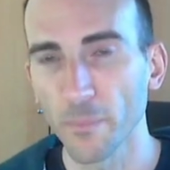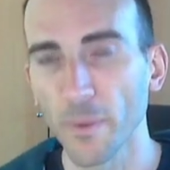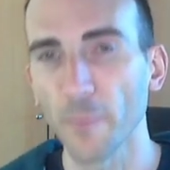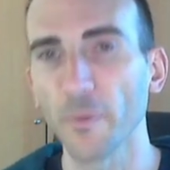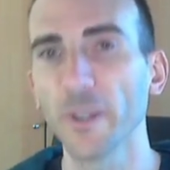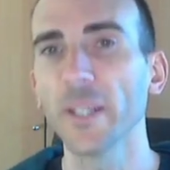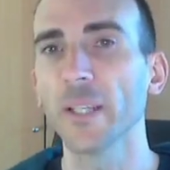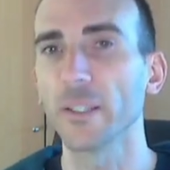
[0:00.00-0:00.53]

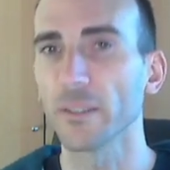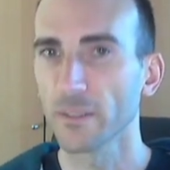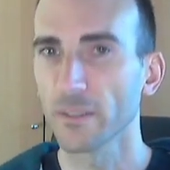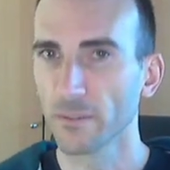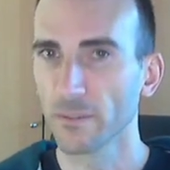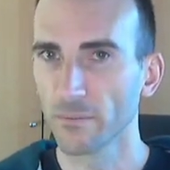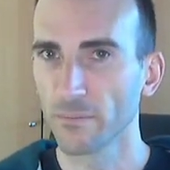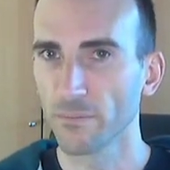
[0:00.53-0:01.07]
memory.
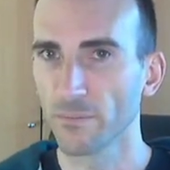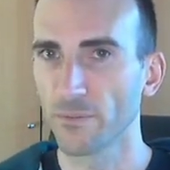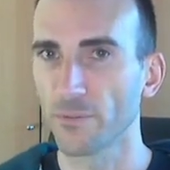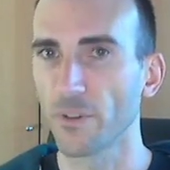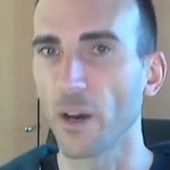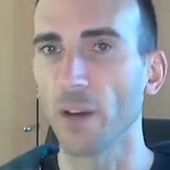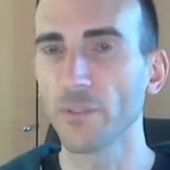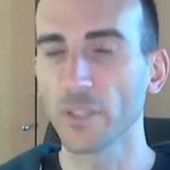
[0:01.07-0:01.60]
It's
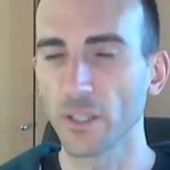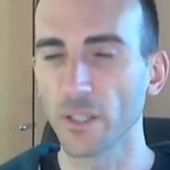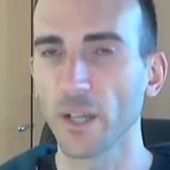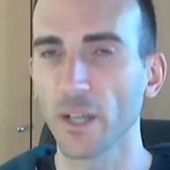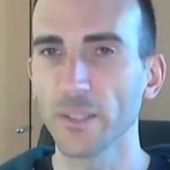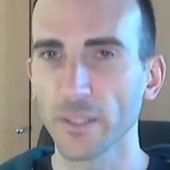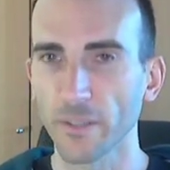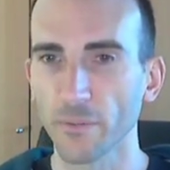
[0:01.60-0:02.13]
5 to
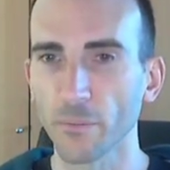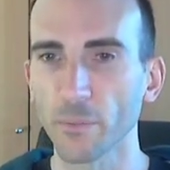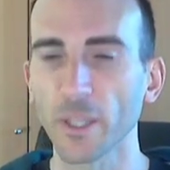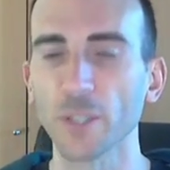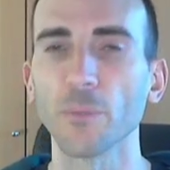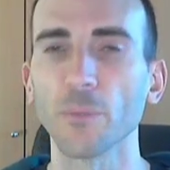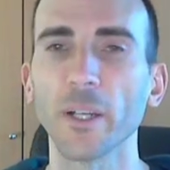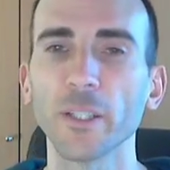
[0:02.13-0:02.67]
9, 7
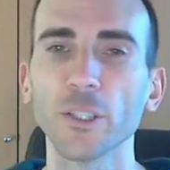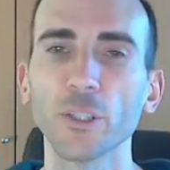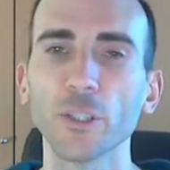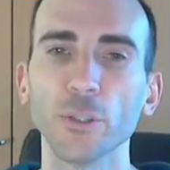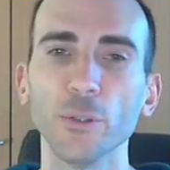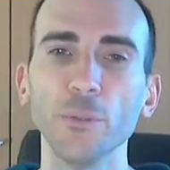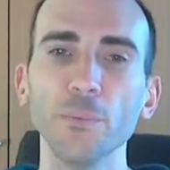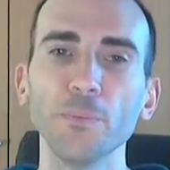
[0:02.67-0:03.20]
plus or minus
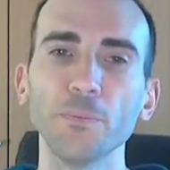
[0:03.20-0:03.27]
2.